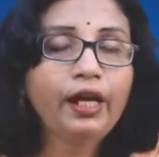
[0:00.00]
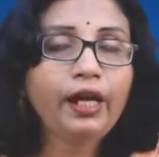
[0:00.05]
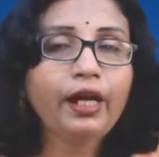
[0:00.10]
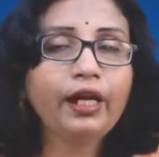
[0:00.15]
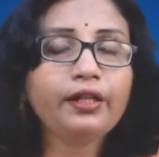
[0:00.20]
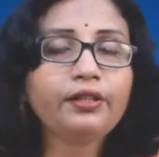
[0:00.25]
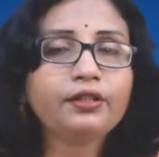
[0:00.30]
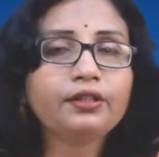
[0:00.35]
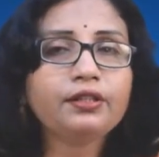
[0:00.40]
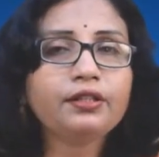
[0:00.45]

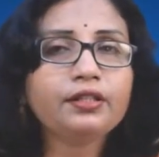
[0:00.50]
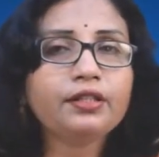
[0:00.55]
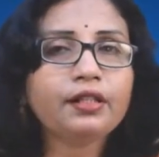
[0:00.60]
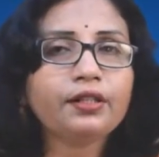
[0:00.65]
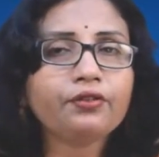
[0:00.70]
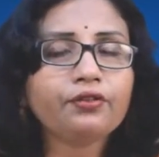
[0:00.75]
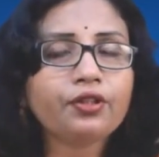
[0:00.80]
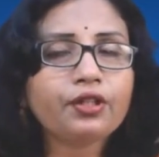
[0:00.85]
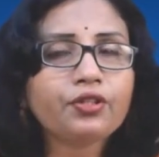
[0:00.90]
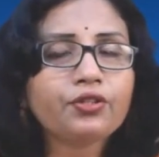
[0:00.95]
and it is
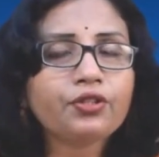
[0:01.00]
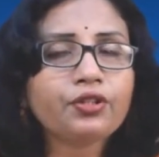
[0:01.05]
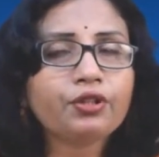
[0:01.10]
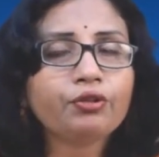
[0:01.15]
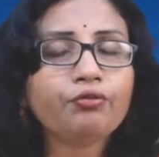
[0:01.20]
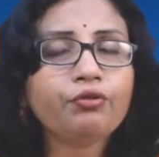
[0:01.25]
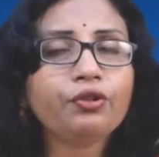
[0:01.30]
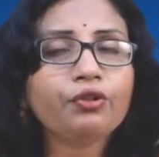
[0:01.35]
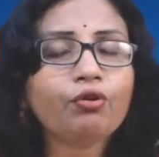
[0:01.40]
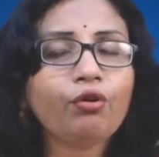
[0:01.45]
entrusted
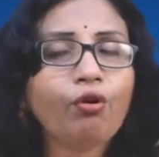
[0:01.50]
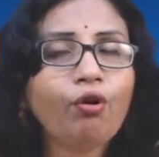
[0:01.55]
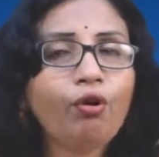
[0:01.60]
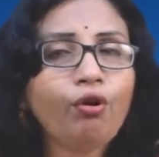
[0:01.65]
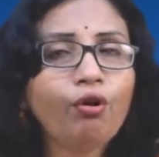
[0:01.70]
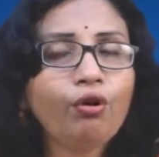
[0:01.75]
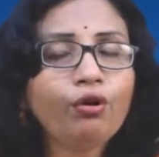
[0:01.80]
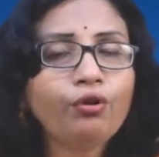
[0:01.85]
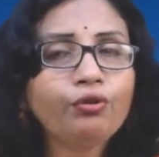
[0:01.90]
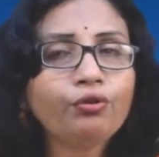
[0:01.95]
with
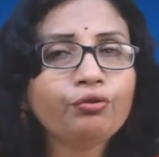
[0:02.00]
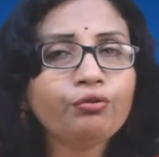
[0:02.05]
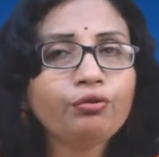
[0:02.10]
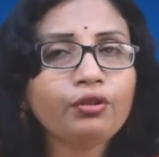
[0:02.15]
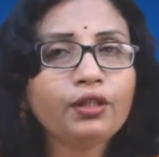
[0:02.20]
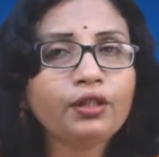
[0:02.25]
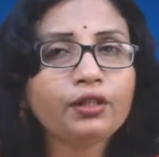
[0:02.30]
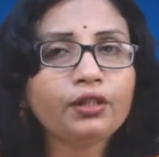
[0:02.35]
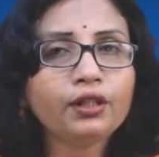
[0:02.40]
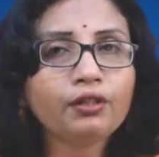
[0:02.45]
all
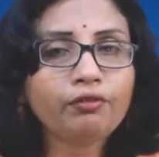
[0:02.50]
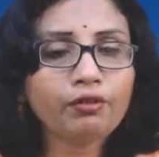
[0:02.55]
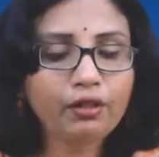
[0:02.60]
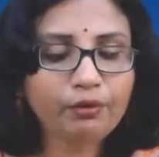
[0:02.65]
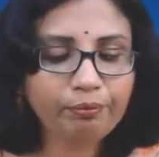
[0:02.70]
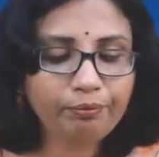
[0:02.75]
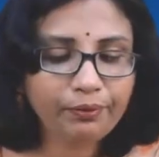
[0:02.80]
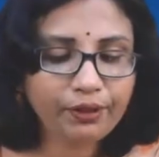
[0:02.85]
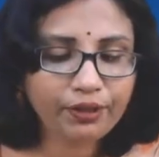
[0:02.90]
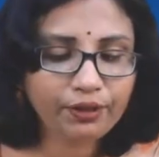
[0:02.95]
rural
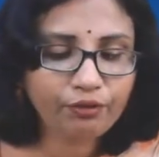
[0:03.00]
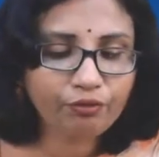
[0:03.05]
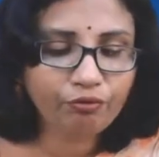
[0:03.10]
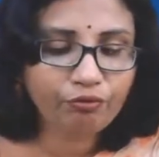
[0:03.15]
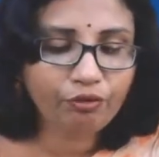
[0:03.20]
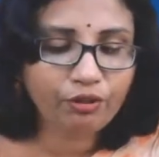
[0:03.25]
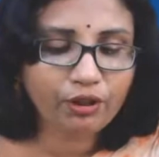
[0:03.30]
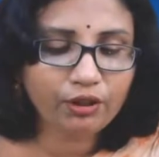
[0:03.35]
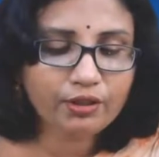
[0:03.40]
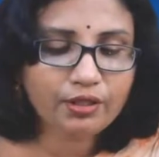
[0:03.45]
development
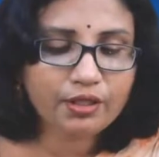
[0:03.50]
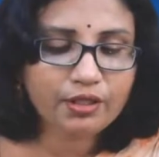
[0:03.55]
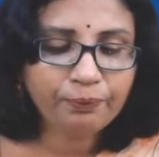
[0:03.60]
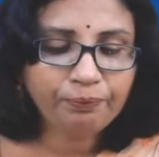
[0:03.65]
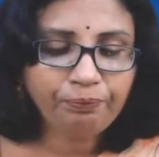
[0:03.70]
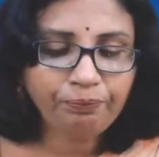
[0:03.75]
works,